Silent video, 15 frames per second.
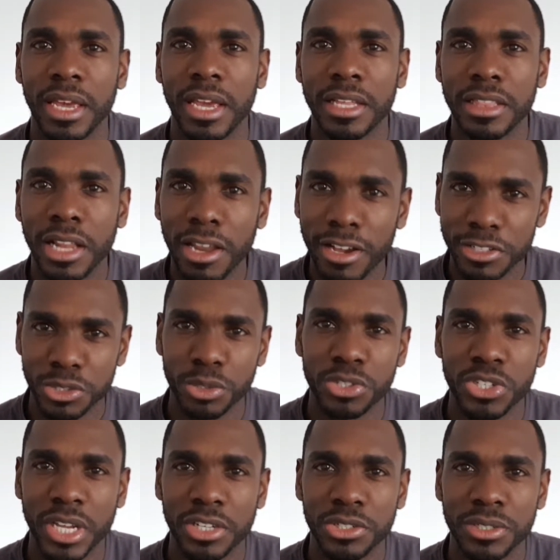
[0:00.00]
in the last two
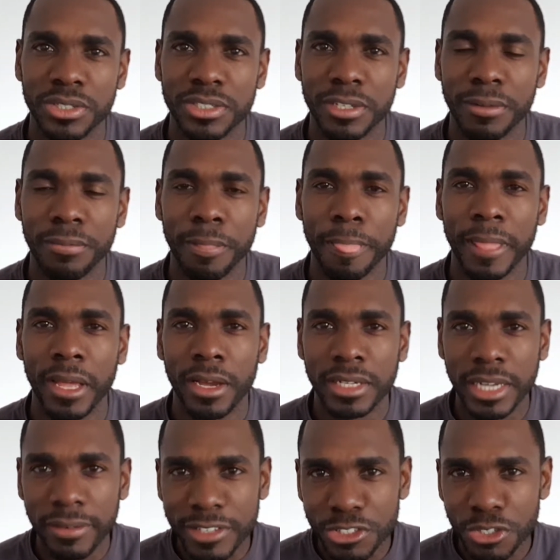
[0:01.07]
sessions.
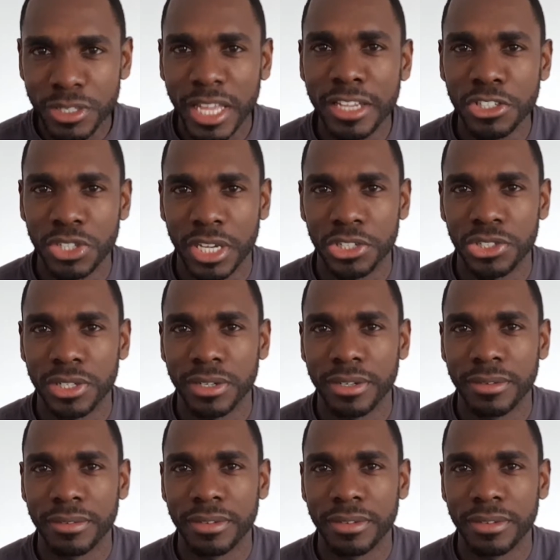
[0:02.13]
Now, in today's session,